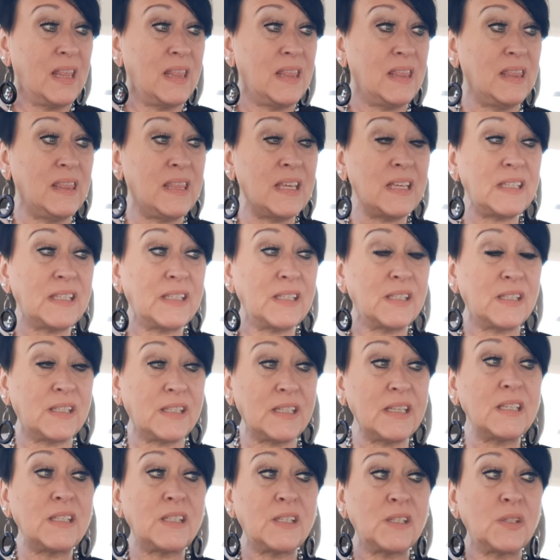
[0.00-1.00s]
This is
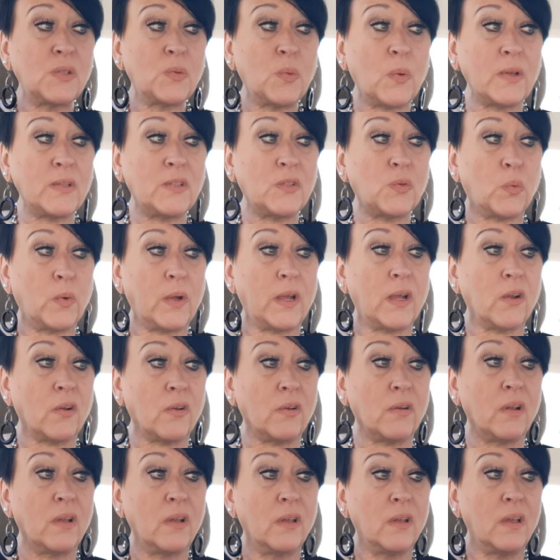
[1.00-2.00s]
this is what's
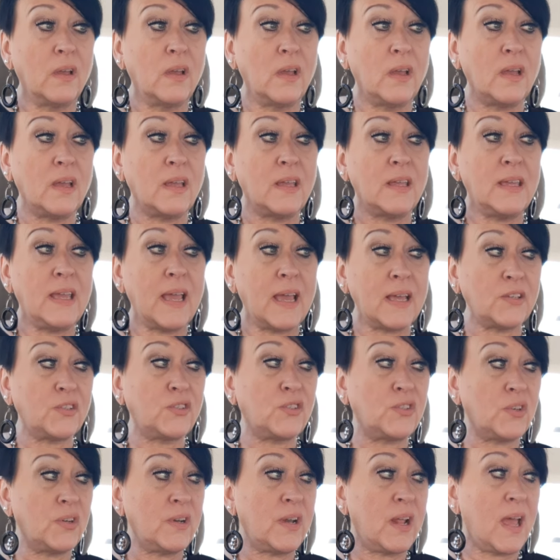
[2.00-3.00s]
weird.
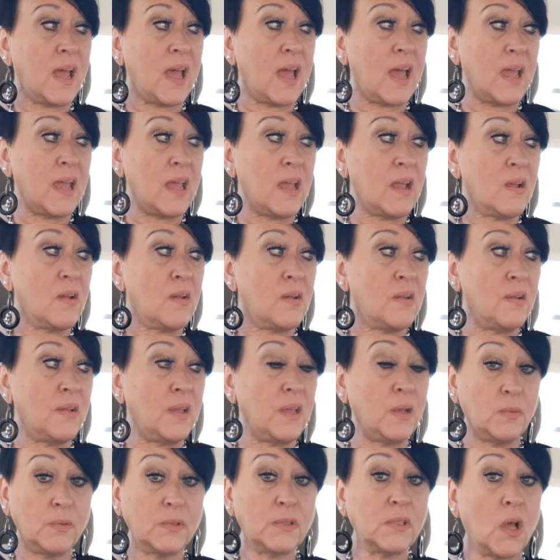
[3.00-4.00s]
Yesterday,
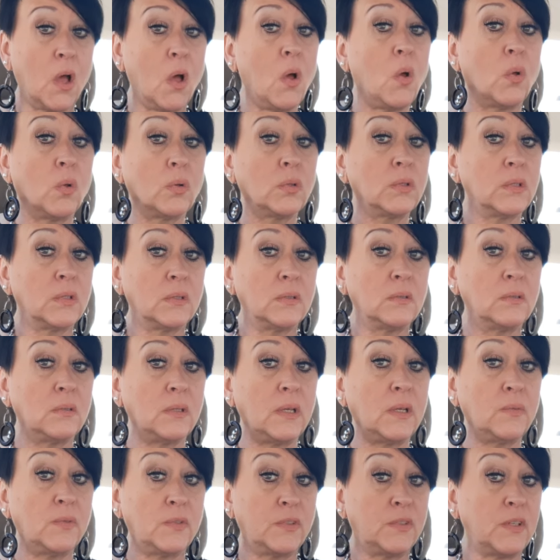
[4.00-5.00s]
it was cold.
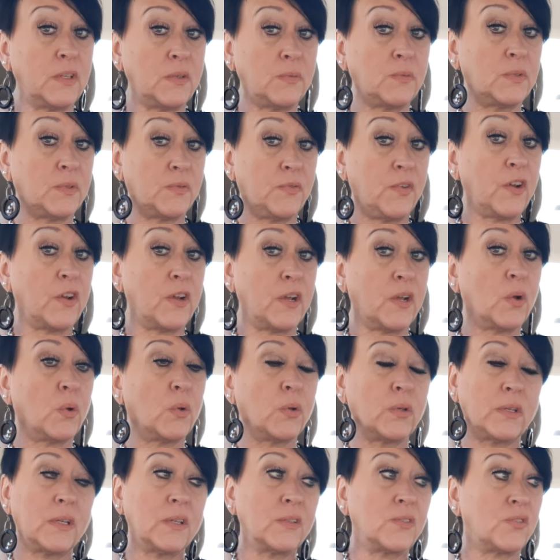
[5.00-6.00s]
It was it was very
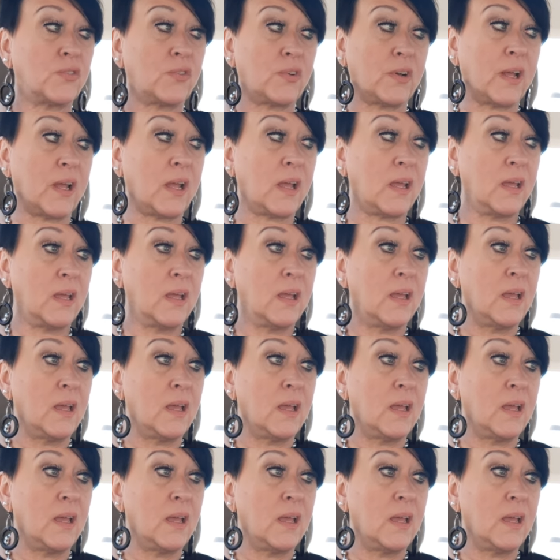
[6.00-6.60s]
cold yesterday.